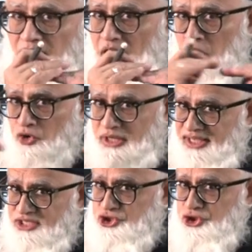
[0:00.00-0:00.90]
looking
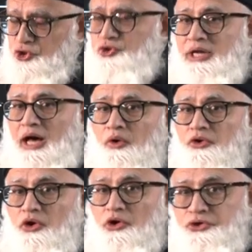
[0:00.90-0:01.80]
at June
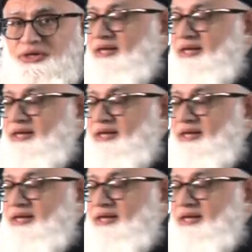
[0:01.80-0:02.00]
now, you can